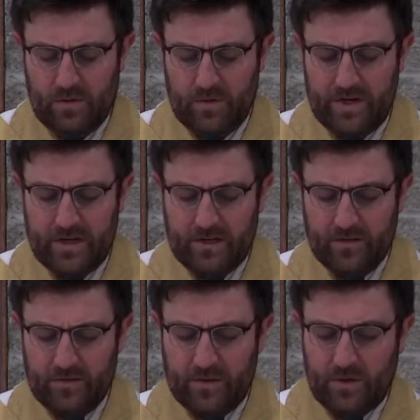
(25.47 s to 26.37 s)
A
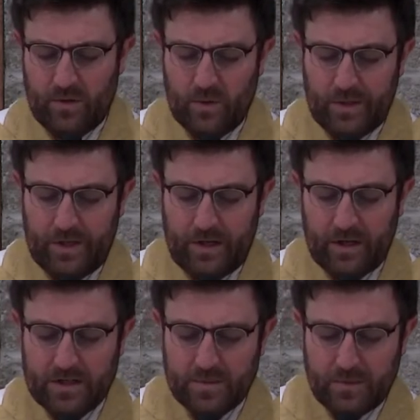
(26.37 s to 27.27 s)
reading from the Holy
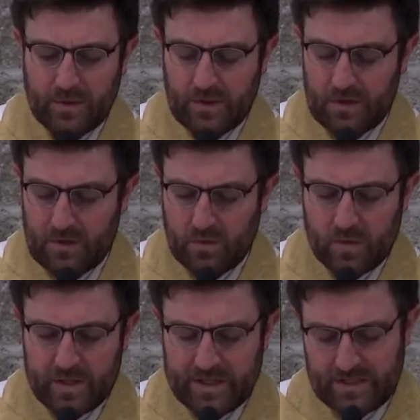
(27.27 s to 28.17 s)
Gospel
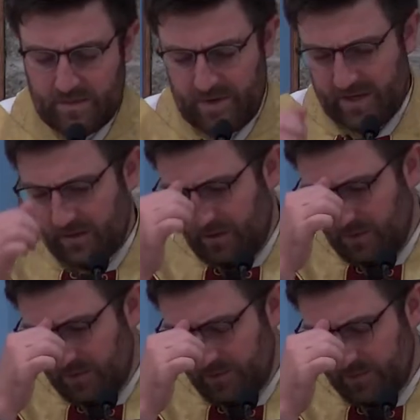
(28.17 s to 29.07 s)
according to Matthew.